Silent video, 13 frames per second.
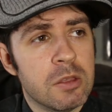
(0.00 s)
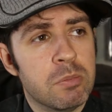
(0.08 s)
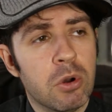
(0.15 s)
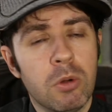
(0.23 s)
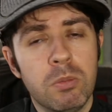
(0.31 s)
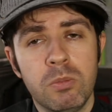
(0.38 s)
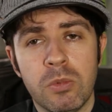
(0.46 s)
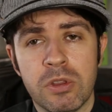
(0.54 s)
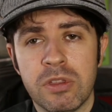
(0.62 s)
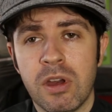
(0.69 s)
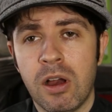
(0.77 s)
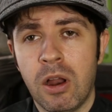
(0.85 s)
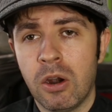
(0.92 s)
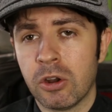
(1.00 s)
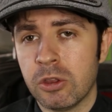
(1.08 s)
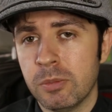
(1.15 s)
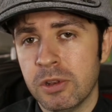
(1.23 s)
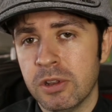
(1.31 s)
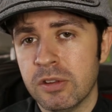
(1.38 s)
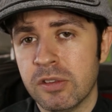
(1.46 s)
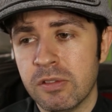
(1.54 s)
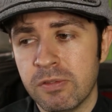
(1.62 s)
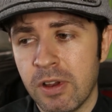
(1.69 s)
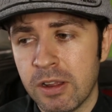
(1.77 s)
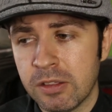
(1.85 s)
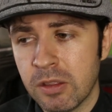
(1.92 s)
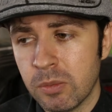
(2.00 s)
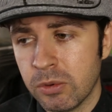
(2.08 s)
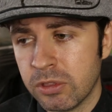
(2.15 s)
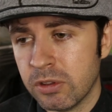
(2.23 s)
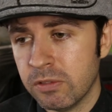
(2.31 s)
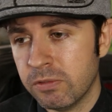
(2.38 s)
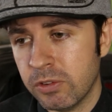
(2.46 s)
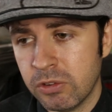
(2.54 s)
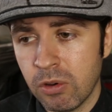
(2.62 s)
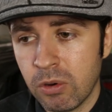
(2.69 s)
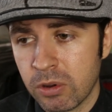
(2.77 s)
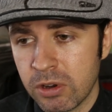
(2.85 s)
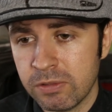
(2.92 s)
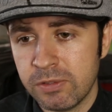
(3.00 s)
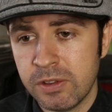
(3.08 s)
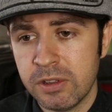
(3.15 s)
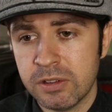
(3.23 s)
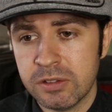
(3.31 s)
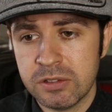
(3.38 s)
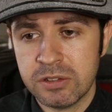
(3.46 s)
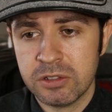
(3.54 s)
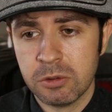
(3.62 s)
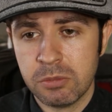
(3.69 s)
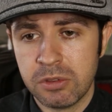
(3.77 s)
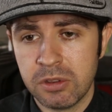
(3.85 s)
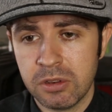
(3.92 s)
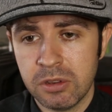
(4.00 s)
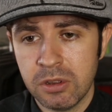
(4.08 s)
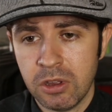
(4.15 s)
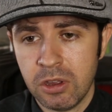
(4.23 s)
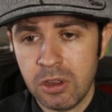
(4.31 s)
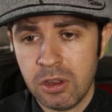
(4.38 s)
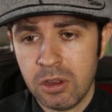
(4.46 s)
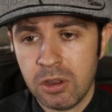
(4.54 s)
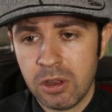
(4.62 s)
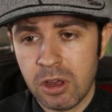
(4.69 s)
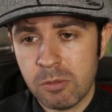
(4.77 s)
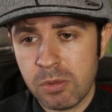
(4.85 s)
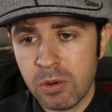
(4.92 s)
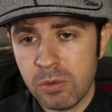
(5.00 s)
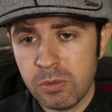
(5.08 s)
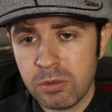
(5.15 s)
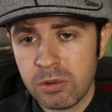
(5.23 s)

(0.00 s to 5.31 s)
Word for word: The problem with that argument is the fact that within photography it is something about